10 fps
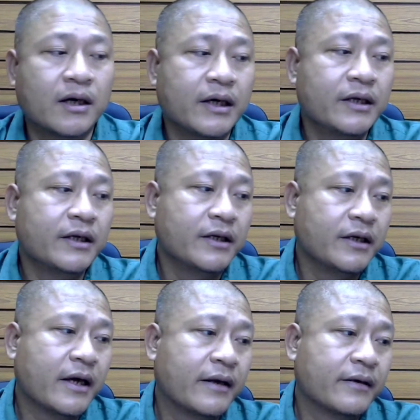
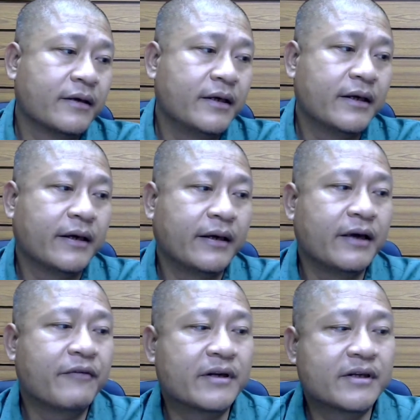in a
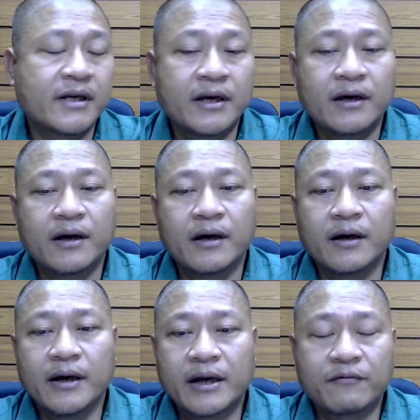given
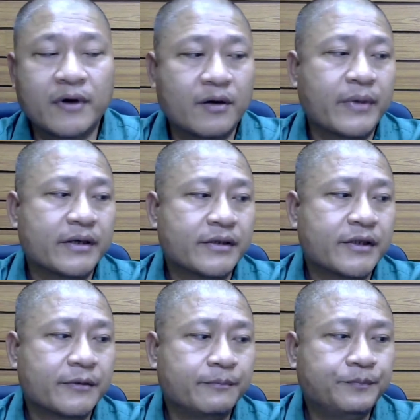
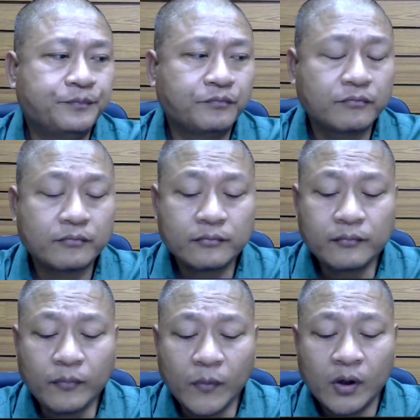environment.
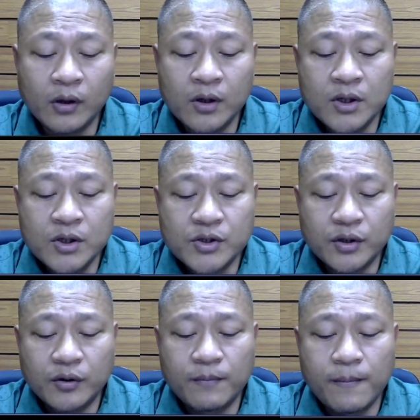
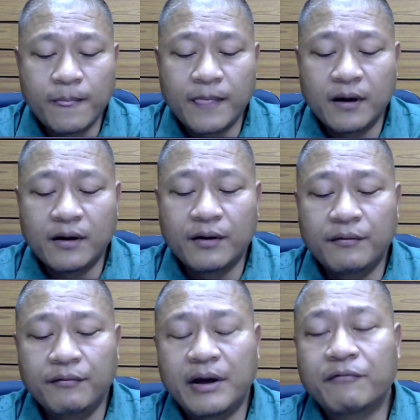So
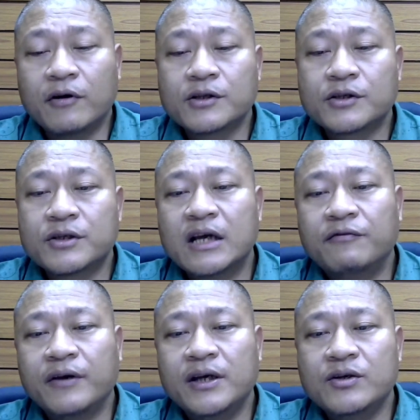we have also
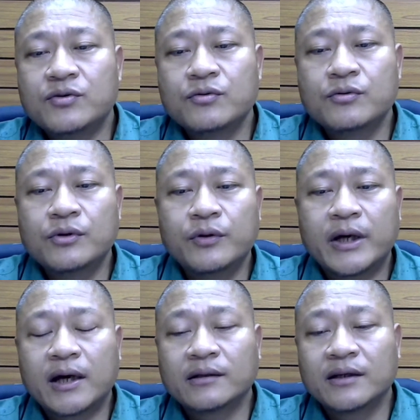delved into
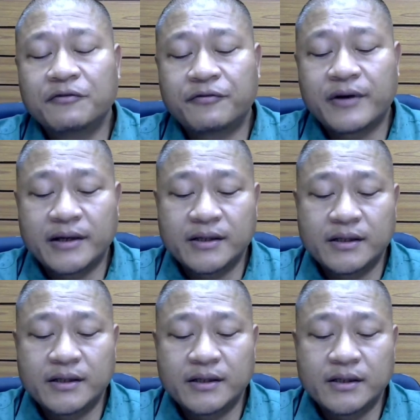looking at the
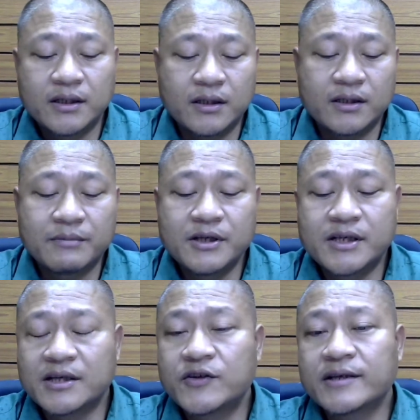different
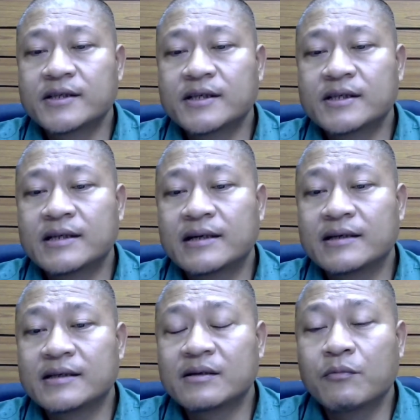subsistence strategies,
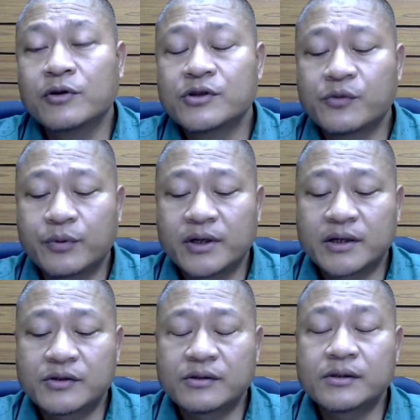that is the modes of
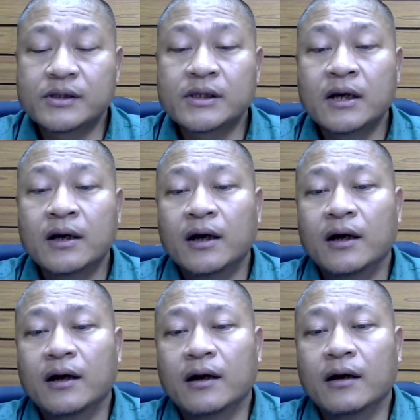productions,
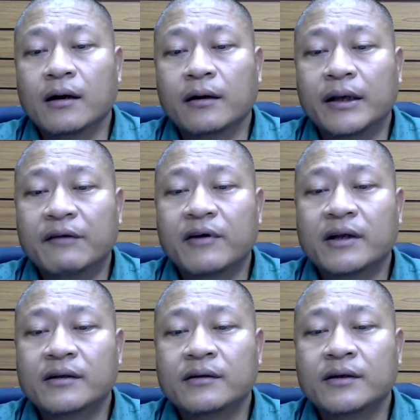
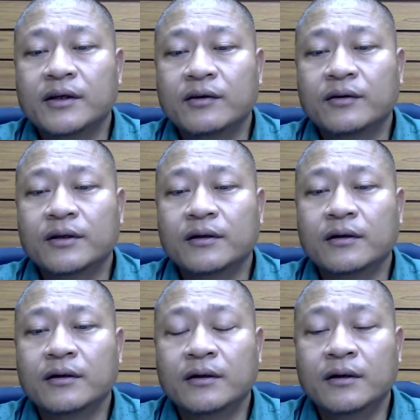given the